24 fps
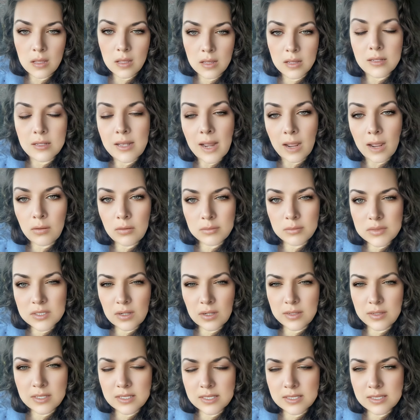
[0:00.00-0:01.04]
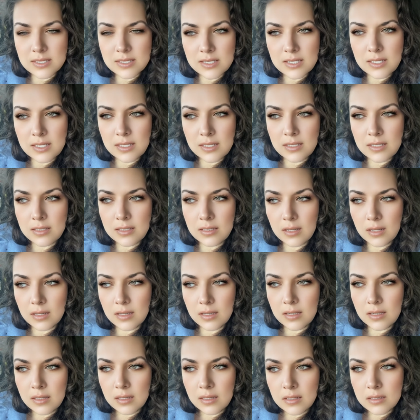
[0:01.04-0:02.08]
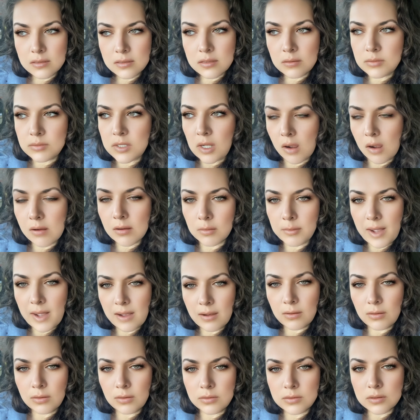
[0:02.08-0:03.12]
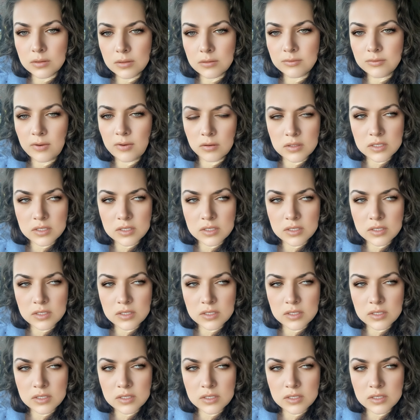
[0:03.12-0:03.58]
And now I'm starting to see some talk about voter